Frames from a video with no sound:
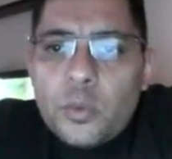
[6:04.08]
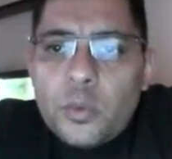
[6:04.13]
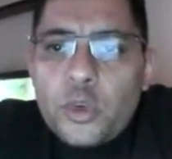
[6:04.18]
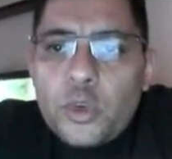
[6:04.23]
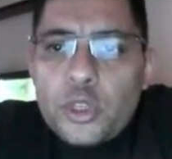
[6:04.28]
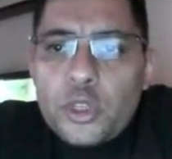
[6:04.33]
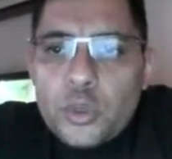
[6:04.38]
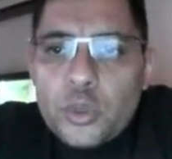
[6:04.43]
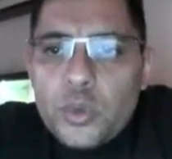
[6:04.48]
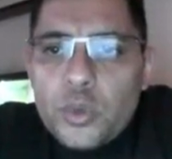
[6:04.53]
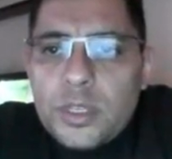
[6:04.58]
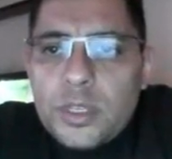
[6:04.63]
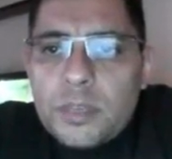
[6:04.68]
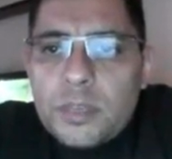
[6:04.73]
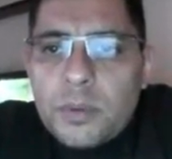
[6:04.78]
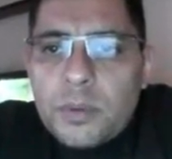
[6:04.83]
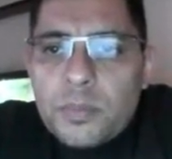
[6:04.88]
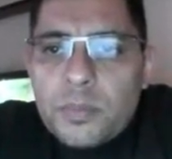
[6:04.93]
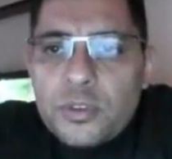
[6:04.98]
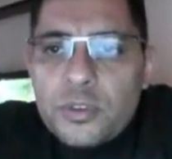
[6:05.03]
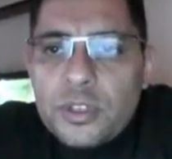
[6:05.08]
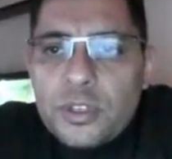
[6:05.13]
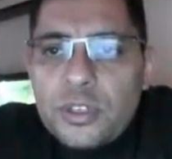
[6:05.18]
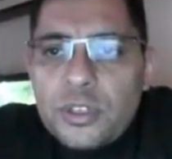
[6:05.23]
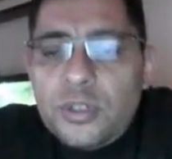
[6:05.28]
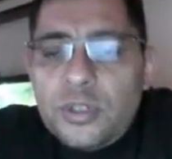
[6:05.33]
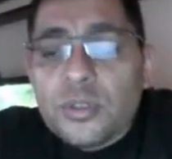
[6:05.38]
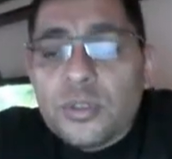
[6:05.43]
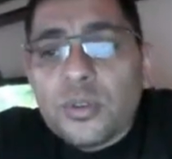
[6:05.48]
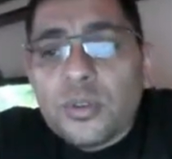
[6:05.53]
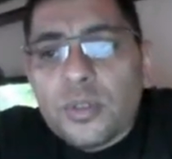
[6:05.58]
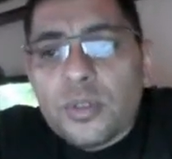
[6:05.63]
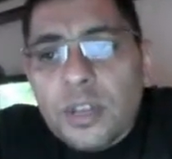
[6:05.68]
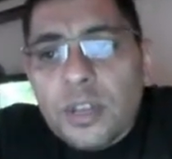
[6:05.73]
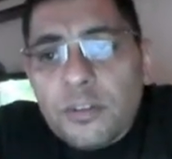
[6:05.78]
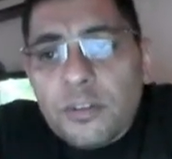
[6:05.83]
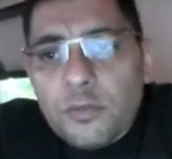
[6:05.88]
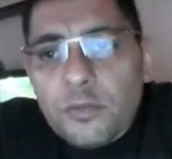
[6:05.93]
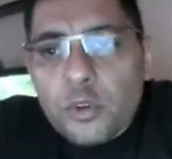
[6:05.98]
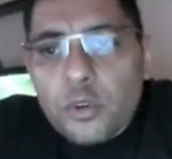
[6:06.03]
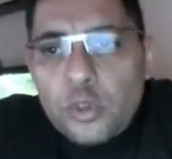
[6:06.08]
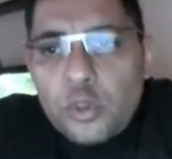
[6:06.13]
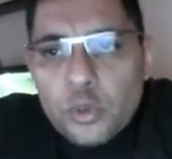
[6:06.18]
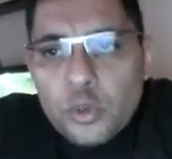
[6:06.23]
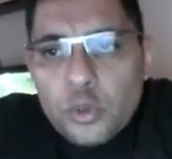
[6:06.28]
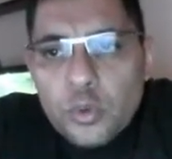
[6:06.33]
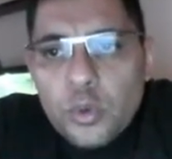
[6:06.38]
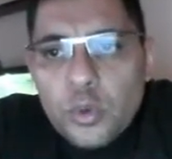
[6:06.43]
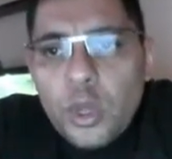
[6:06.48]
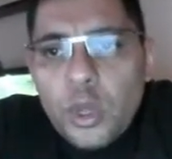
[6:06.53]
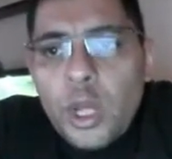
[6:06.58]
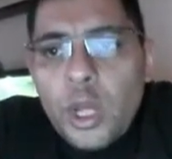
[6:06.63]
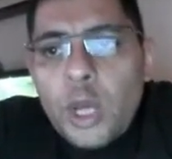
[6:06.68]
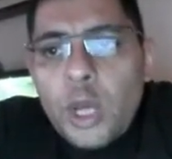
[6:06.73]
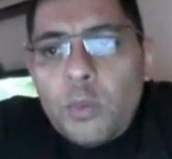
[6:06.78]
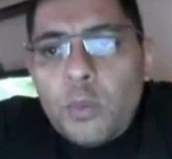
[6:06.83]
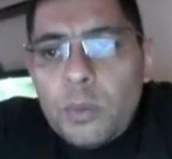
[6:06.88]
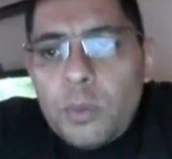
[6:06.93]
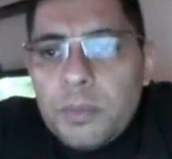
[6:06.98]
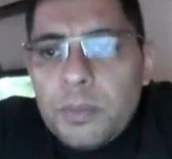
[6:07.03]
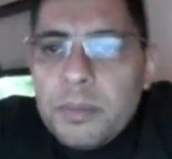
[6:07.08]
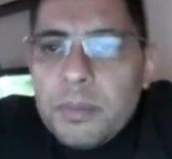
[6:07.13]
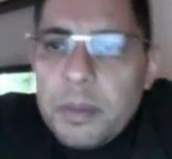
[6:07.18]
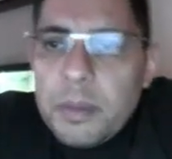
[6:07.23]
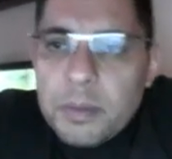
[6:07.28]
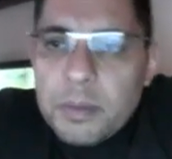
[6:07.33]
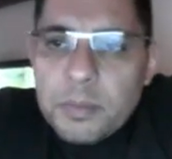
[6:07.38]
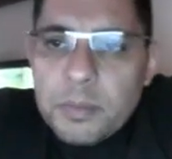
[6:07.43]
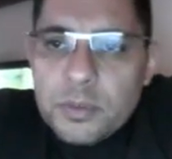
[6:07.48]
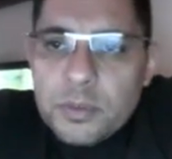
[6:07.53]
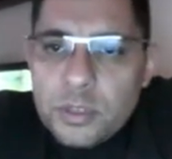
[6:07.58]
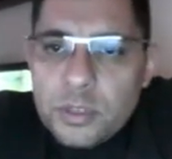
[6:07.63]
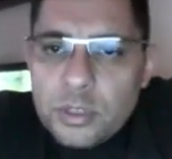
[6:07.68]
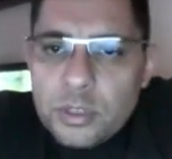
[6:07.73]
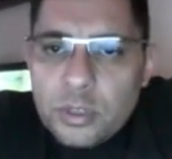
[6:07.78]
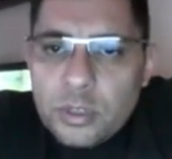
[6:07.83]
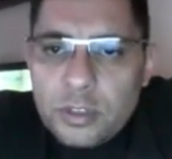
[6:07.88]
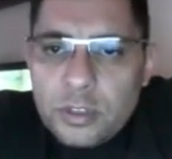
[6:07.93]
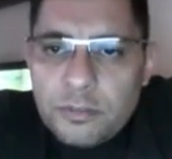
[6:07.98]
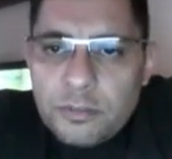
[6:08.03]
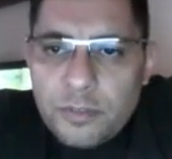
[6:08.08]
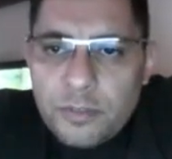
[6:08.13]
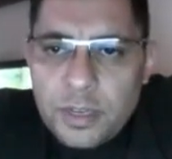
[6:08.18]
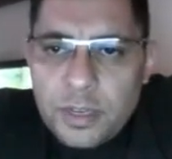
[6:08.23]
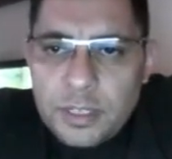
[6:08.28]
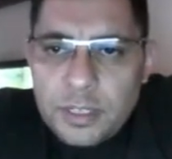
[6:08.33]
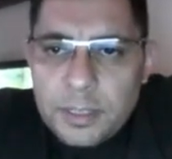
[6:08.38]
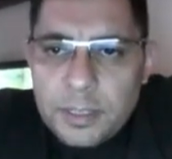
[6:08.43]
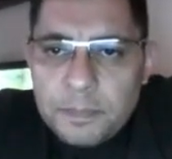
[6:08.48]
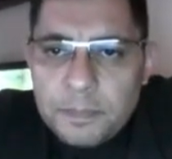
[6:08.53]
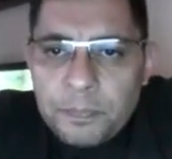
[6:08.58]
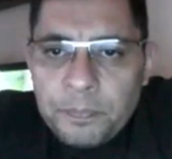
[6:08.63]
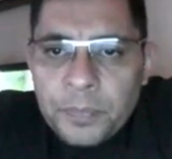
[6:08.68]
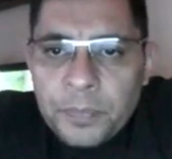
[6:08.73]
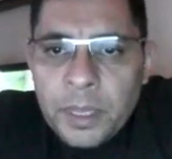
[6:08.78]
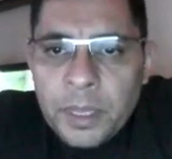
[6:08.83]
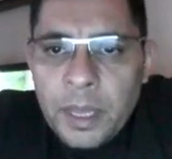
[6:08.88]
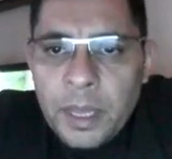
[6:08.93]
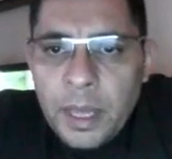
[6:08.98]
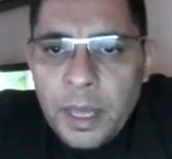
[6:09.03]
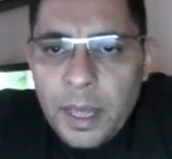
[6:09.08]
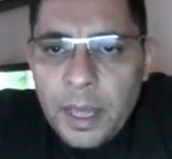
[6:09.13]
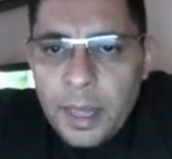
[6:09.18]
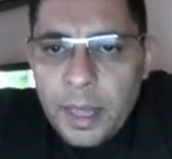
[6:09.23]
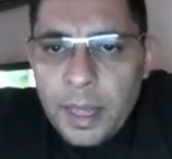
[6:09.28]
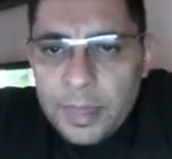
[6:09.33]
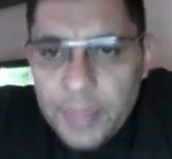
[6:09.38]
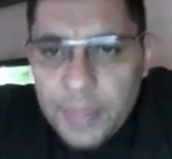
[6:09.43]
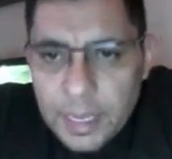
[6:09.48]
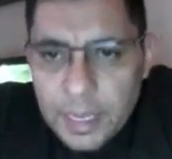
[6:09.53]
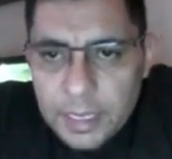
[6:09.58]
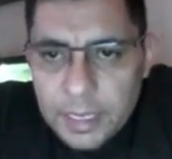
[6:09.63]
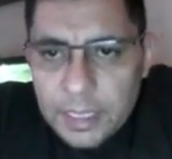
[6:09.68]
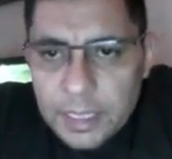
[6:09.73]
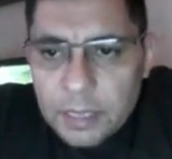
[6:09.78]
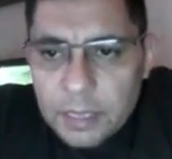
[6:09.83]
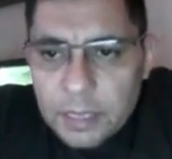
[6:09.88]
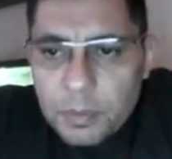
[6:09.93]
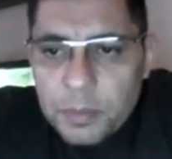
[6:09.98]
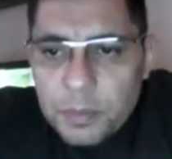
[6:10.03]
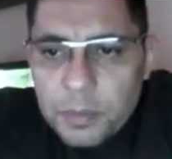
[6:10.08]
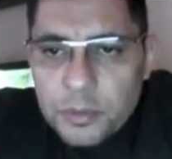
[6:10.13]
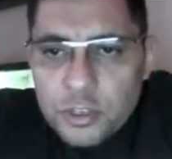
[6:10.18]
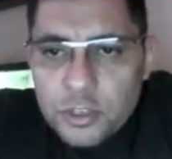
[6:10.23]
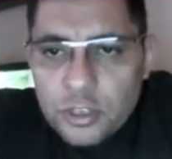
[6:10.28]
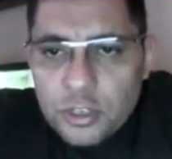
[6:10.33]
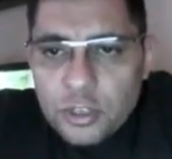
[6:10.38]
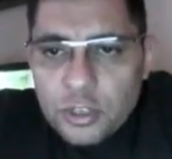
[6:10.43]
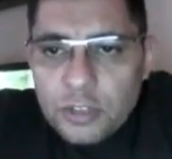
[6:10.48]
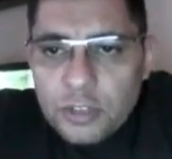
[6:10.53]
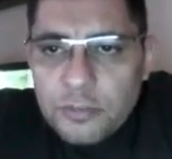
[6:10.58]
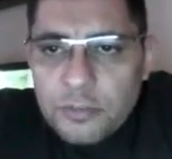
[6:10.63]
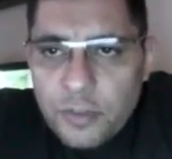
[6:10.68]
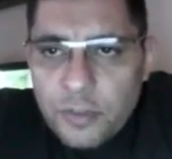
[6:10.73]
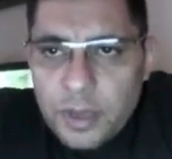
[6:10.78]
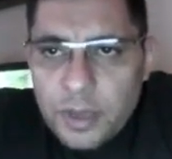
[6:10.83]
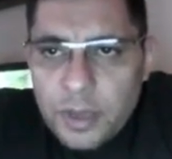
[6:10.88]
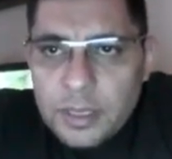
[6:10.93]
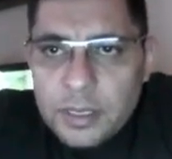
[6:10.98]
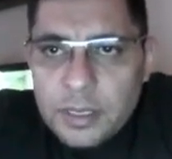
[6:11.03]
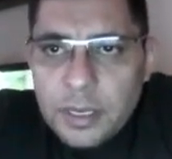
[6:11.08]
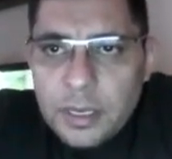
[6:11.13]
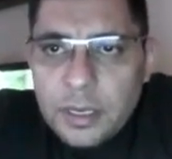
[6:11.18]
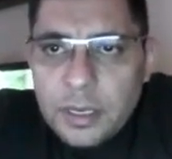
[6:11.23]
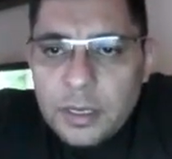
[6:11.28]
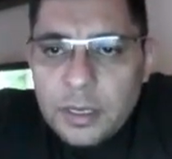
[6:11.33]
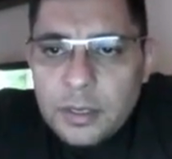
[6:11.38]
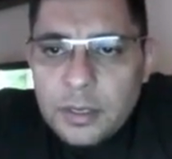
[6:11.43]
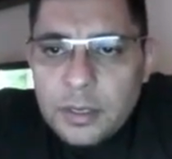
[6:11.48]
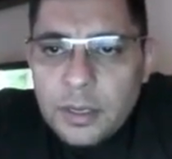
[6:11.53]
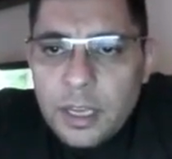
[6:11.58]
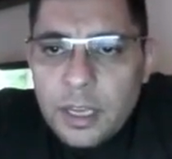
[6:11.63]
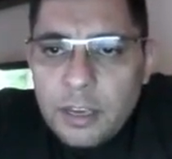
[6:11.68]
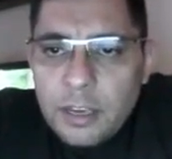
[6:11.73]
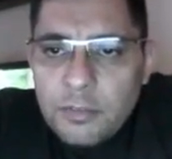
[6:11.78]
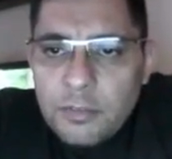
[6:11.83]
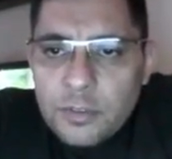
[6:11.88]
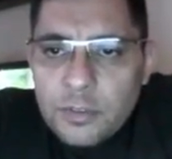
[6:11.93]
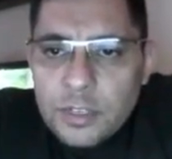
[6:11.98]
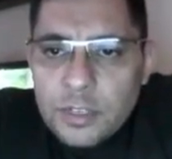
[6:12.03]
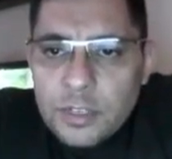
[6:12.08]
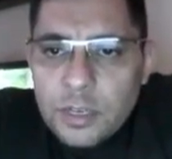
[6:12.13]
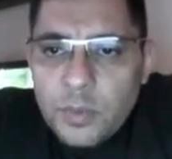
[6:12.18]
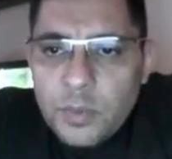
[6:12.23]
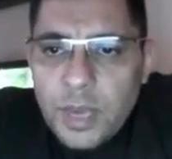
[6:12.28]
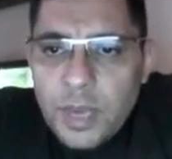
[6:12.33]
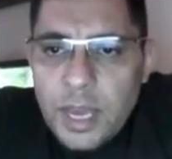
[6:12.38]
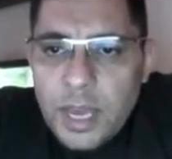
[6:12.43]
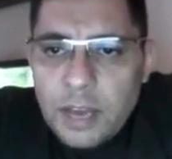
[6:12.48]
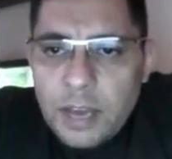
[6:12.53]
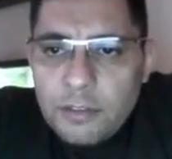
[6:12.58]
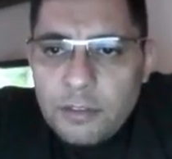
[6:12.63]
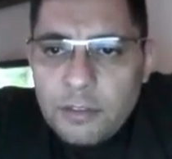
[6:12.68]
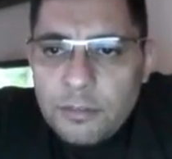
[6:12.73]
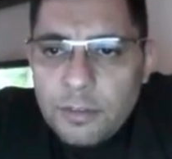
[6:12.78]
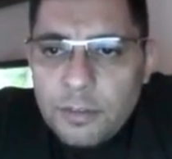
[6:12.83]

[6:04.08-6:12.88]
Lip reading: word to is a preposition, so therefore to would be my prepositional phrase. Then in the prepositional phrase, okay, if you see we have